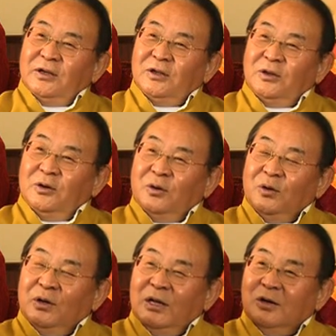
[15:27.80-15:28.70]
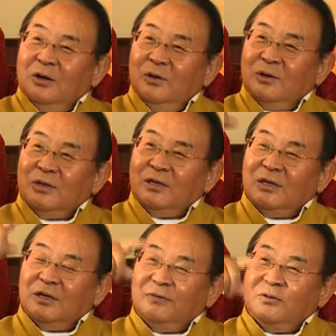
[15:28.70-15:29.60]
The Holy Ghost
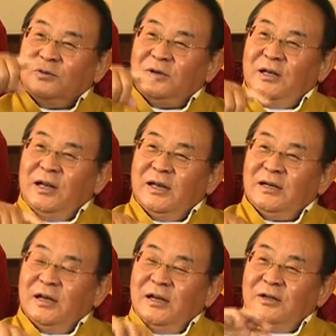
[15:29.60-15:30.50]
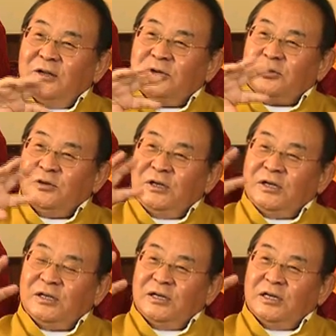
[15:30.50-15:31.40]
is if you relate the
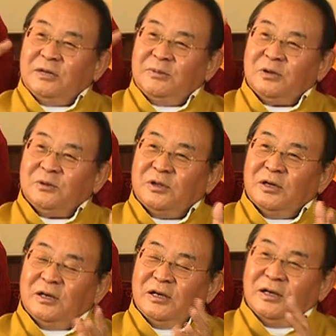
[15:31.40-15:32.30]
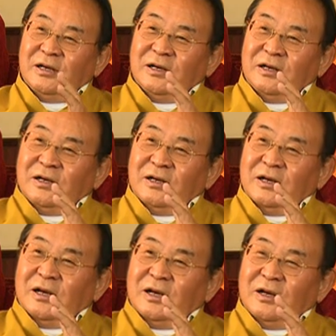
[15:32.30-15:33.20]
Trinity a little bit to the
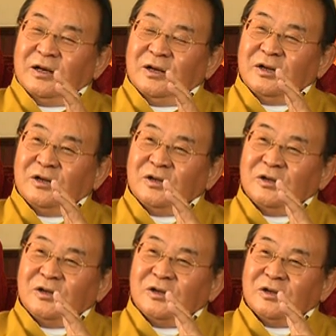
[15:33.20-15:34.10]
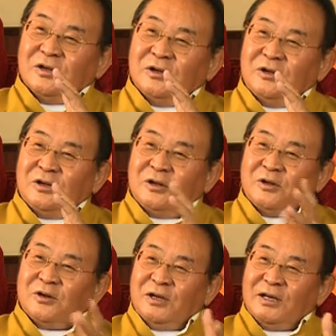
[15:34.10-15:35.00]
goodness to
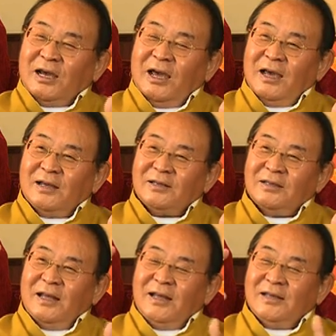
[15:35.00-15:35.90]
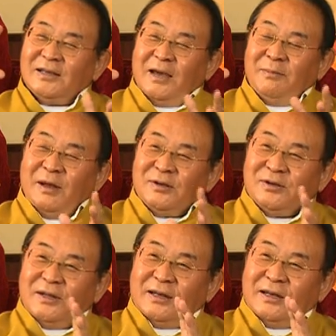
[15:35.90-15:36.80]
the three kayas. There is, I
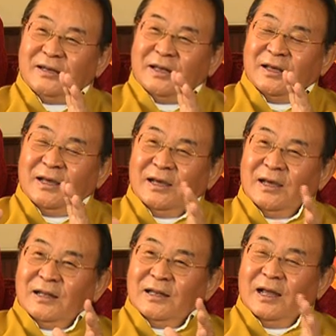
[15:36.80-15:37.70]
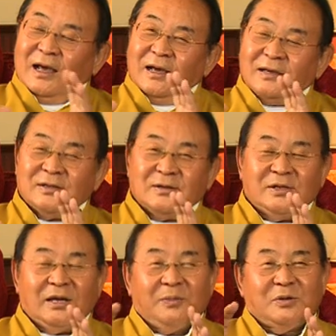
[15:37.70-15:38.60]
mentioned that in the last
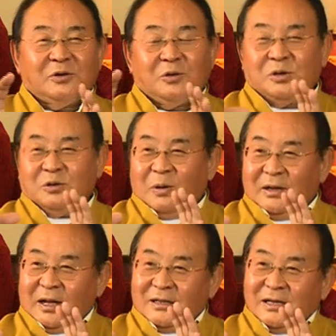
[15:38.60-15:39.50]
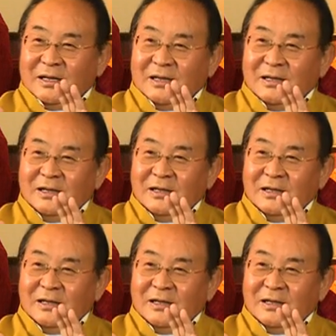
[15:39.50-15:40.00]
chapter 21, I think,